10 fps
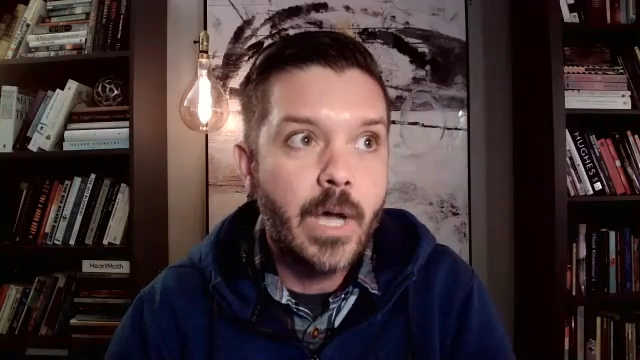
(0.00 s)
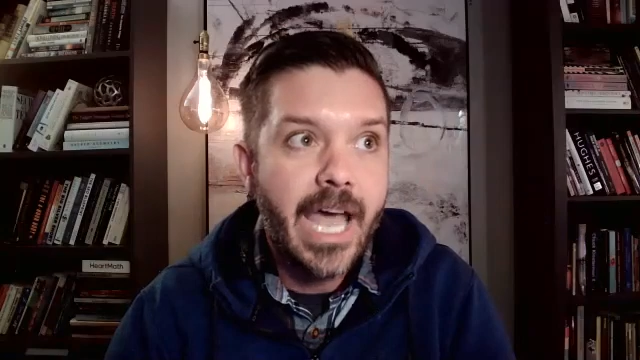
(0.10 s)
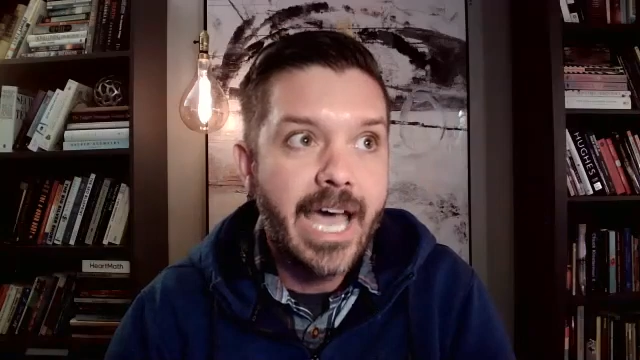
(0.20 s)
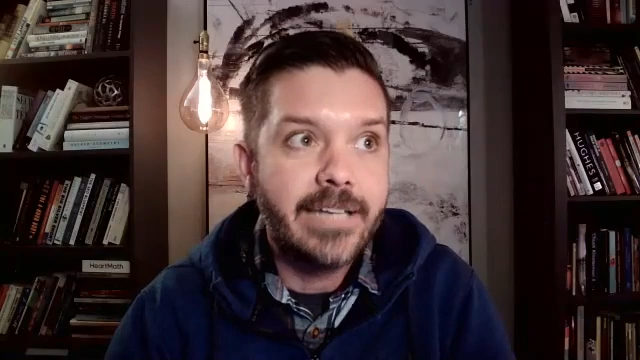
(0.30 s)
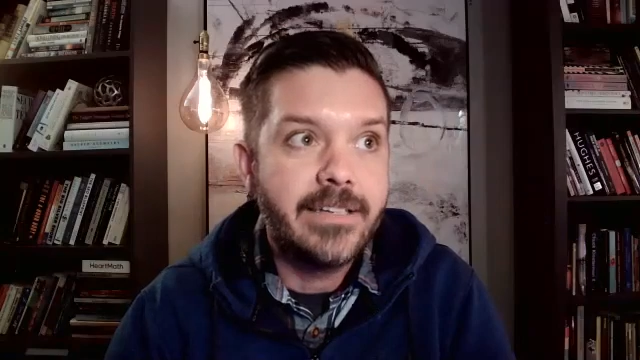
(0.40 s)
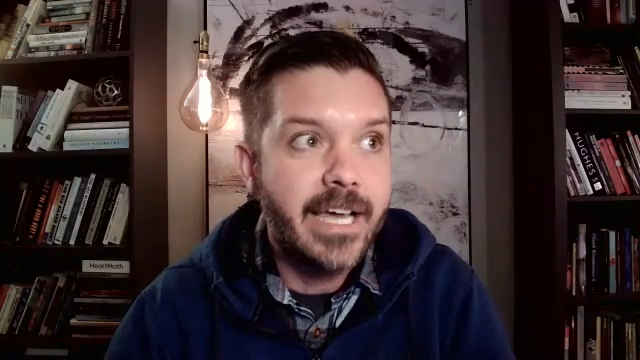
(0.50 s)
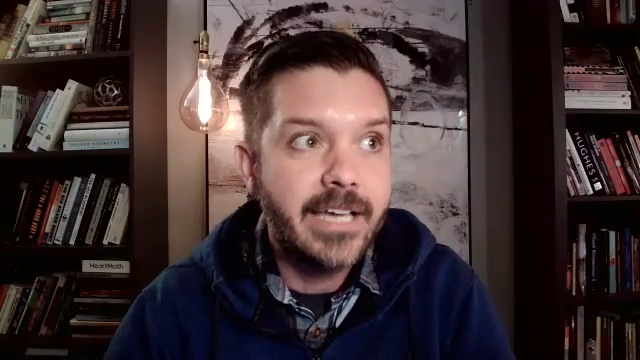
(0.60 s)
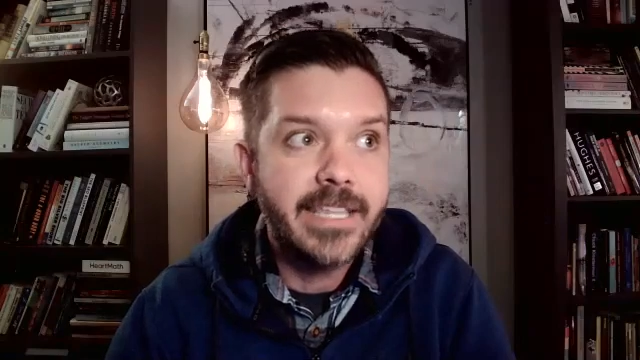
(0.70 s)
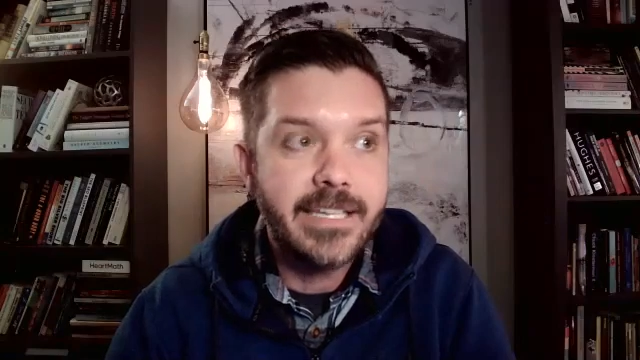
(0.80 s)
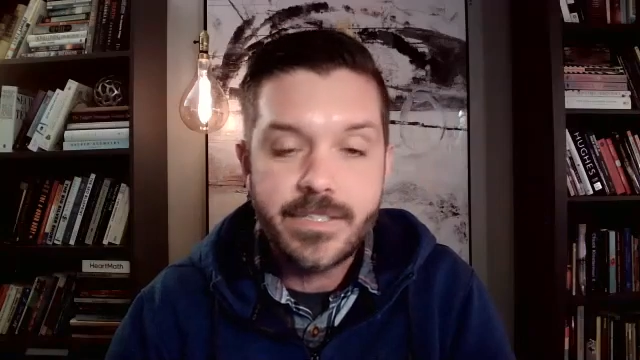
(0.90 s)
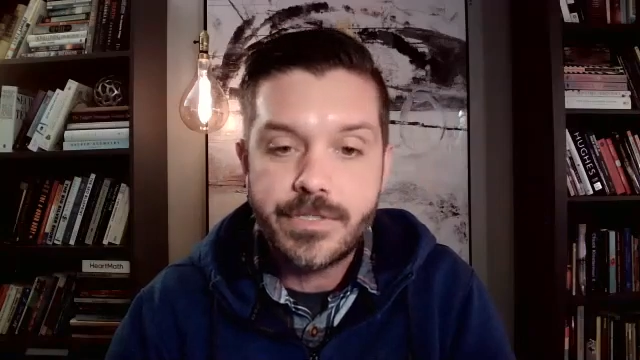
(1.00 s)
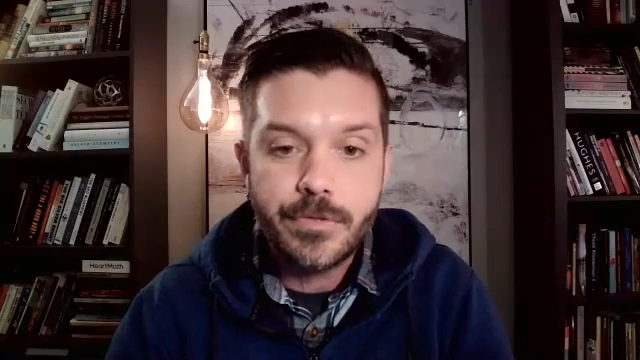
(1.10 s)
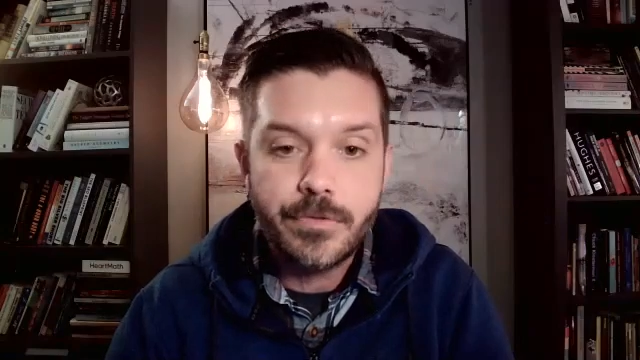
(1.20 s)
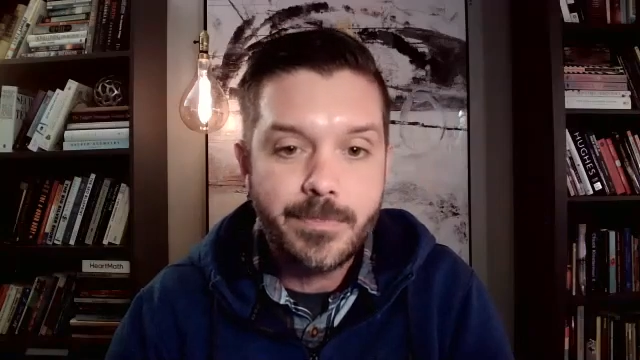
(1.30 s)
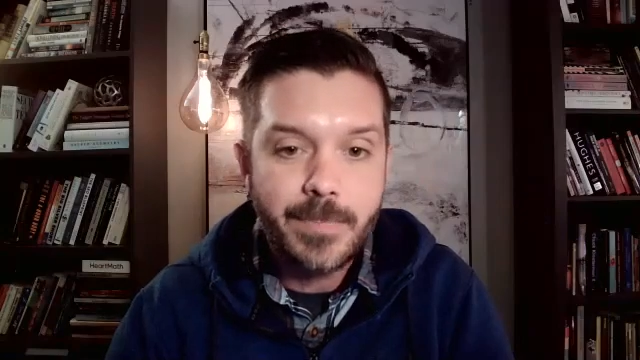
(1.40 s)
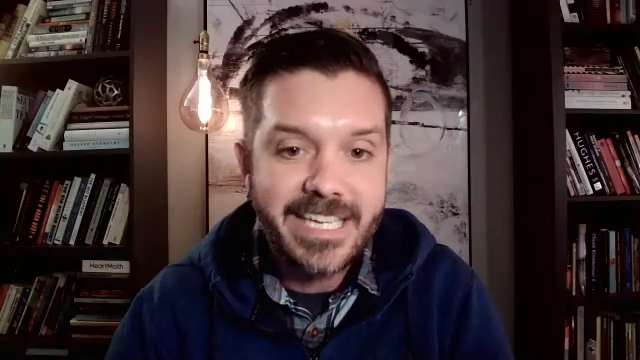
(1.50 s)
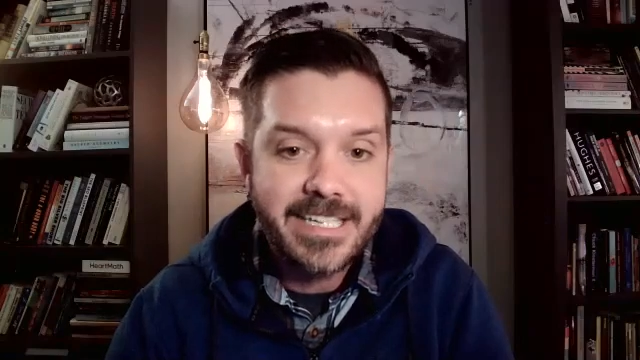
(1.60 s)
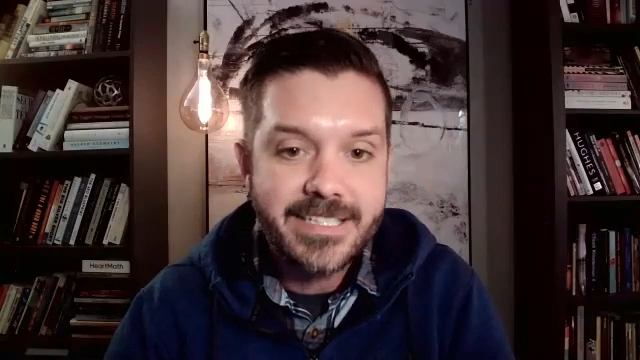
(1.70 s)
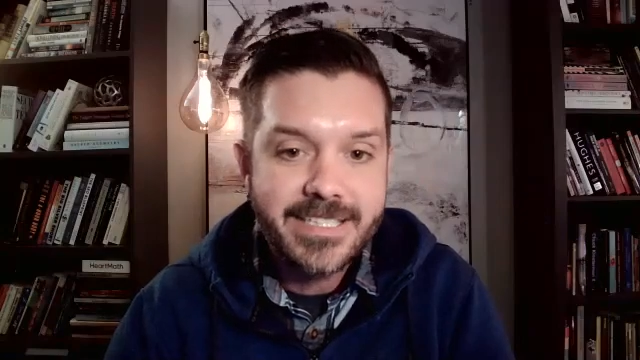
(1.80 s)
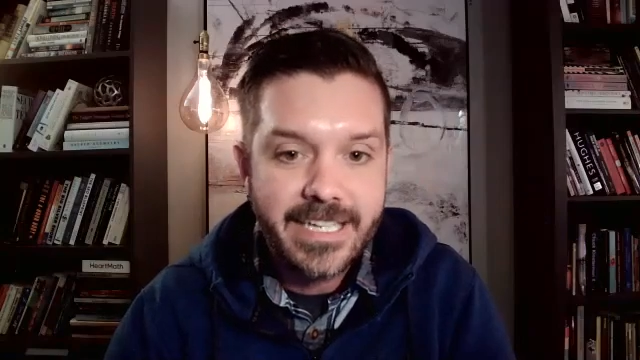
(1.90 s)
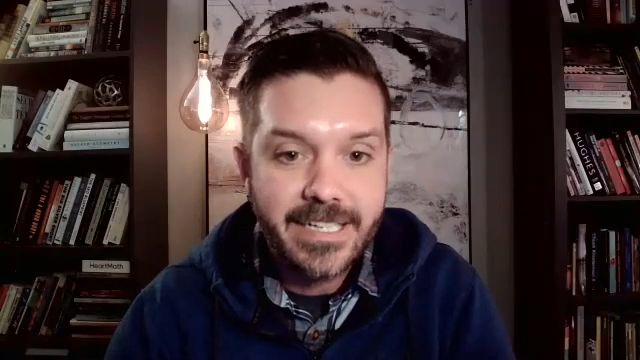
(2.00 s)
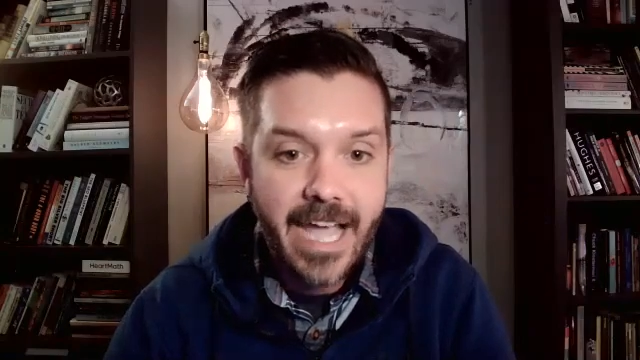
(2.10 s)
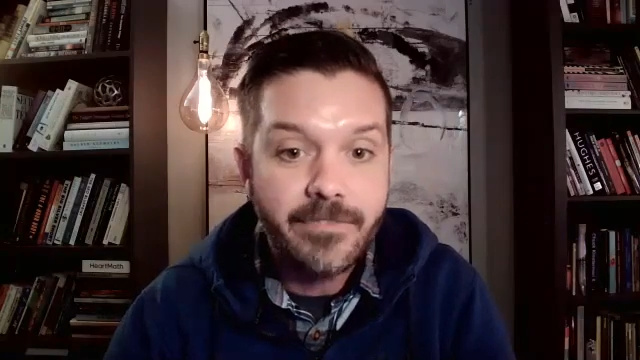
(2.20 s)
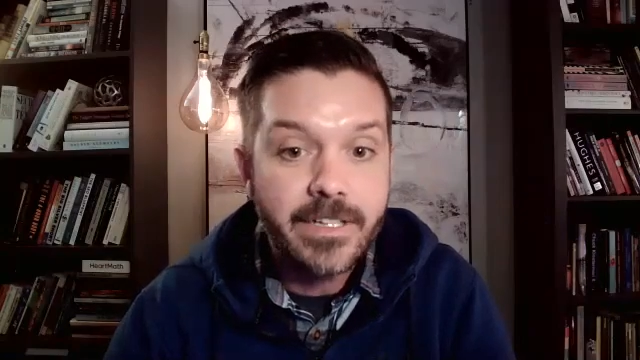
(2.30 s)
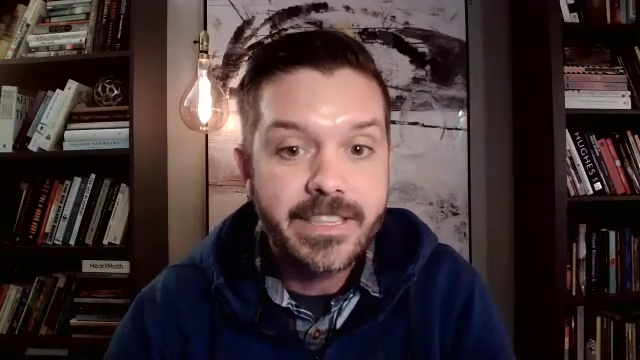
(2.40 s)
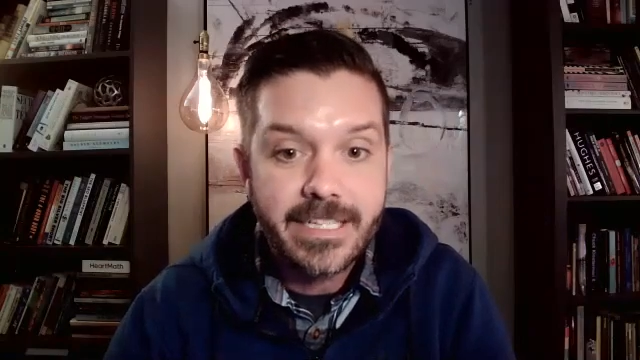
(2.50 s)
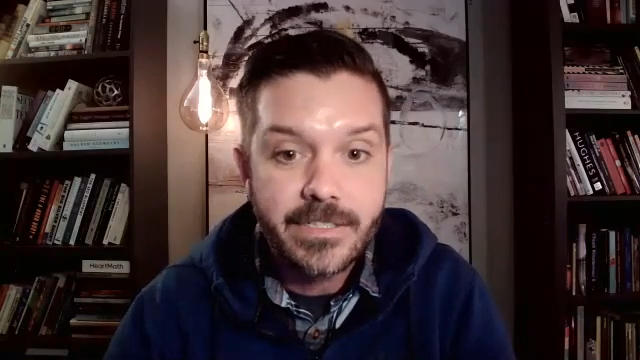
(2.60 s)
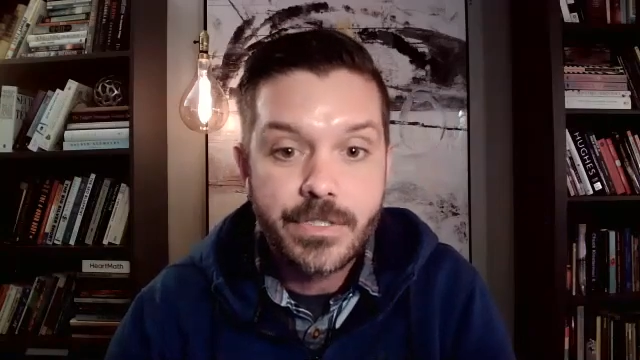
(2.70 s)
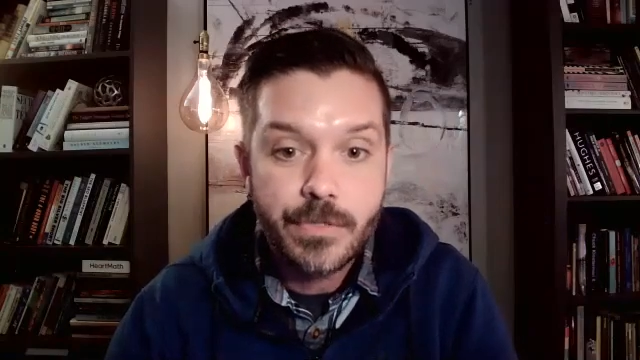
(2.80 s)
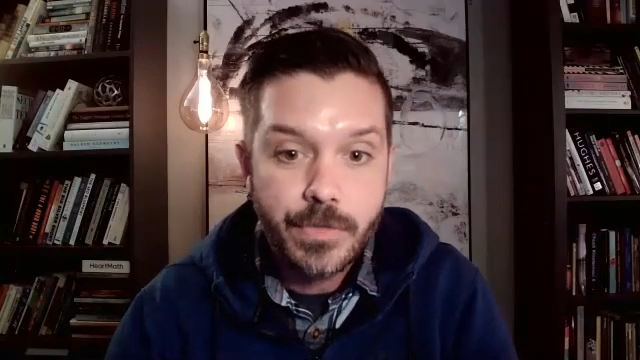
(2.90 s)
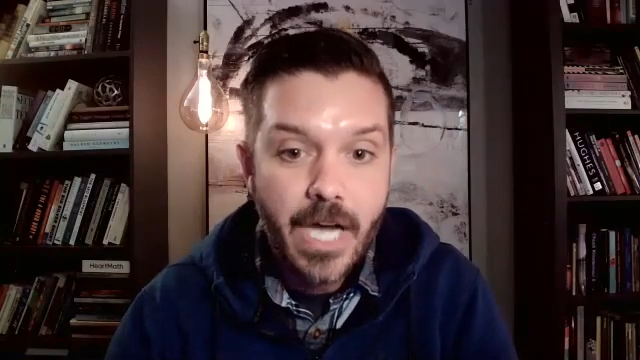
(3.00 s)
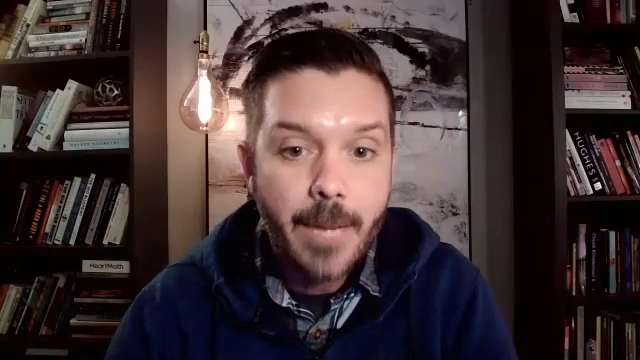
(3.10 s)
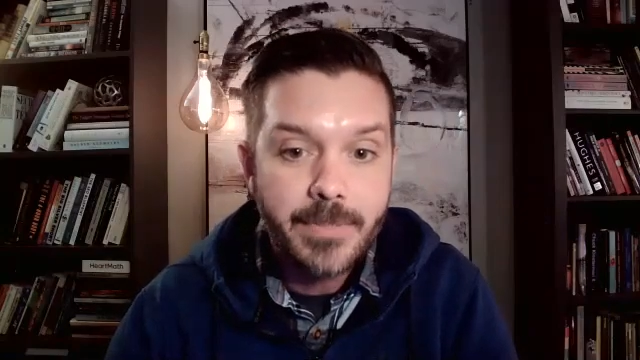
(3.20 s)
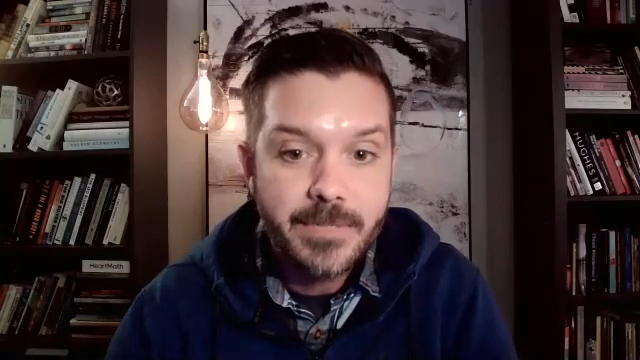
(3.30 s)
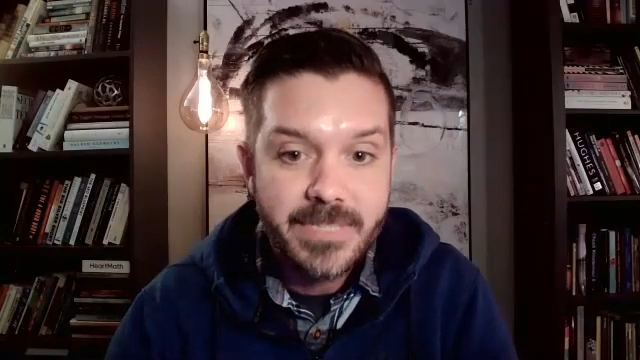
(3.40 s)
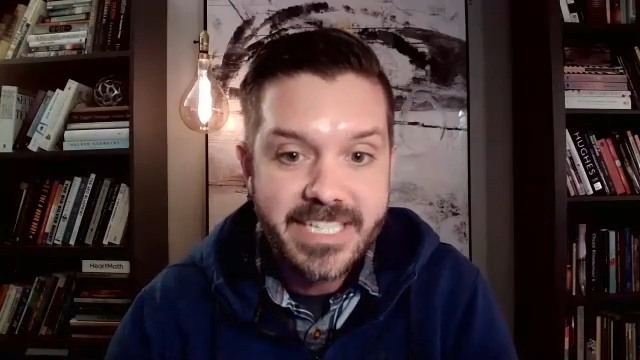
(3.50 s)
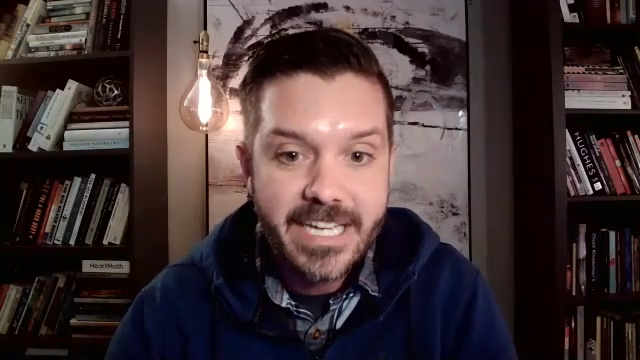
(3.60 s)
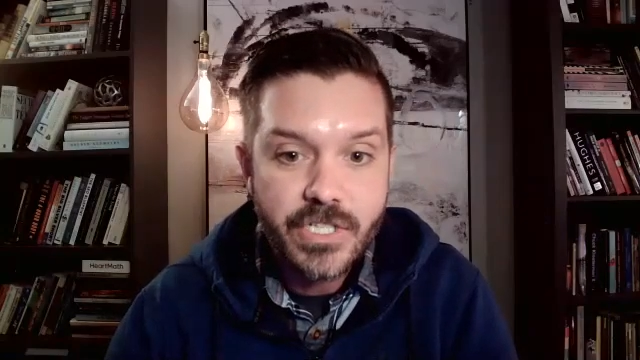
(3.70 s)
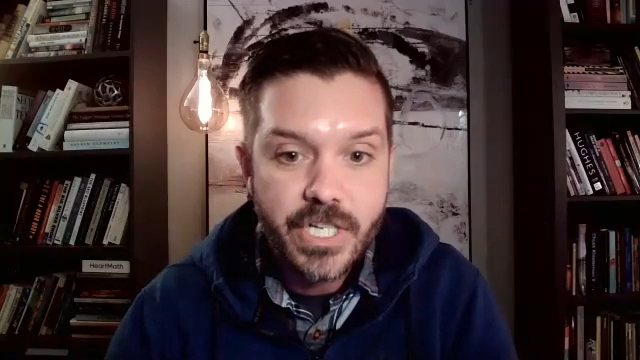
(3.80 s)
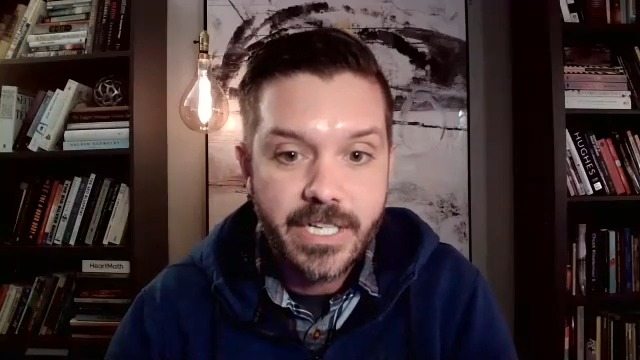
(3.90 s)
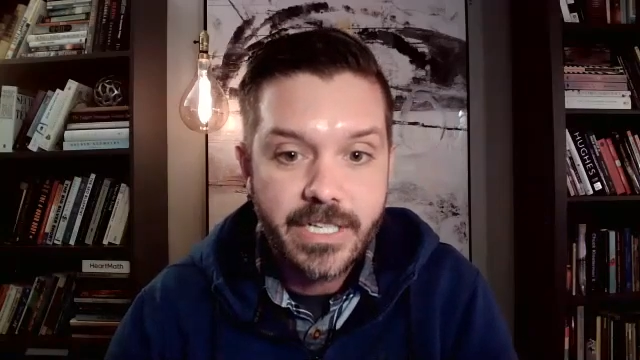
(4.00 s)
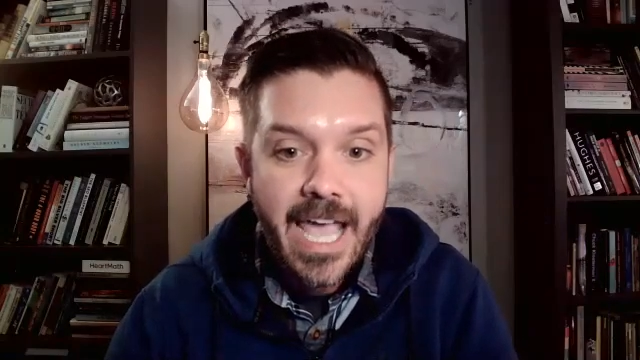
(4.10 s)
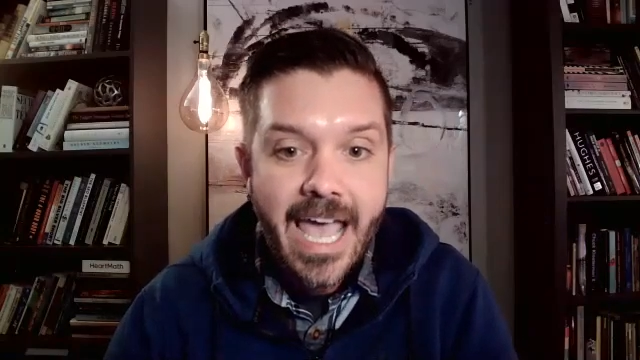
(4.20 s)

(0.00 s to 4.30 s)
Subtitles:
had nothing to do with peace and everything to do with optimization.